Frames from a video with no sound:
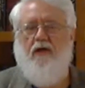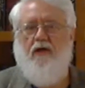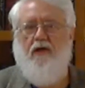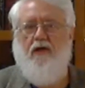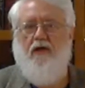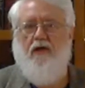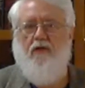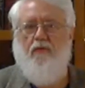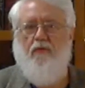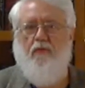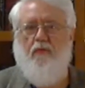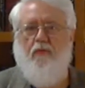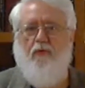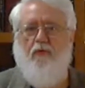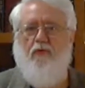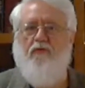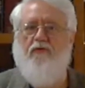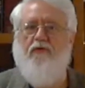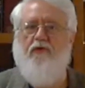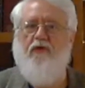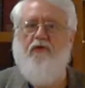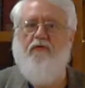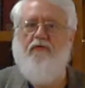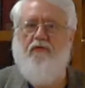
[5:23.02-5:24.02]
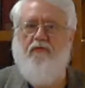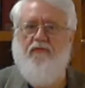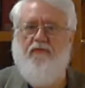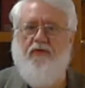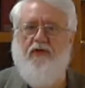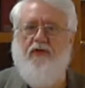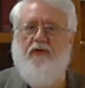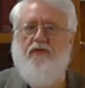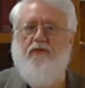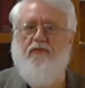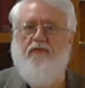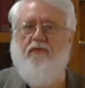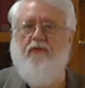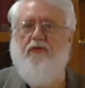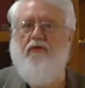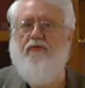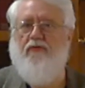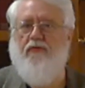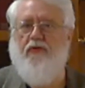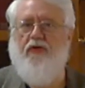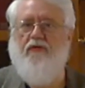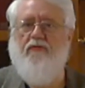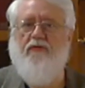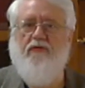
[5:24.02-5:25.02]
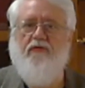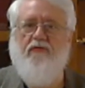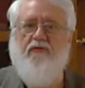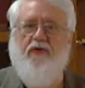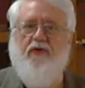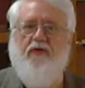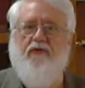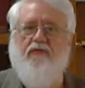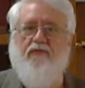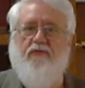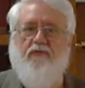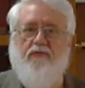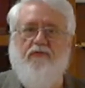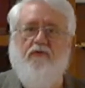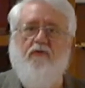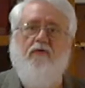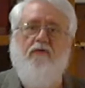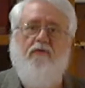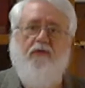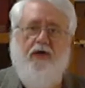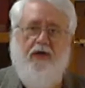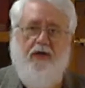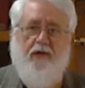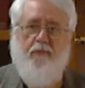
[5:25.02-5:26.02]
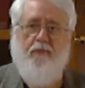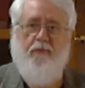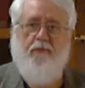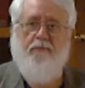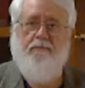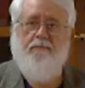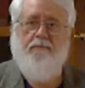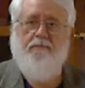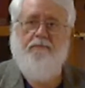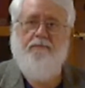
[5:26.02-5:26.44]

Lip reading: removal of a fetus when the fetus is still viable.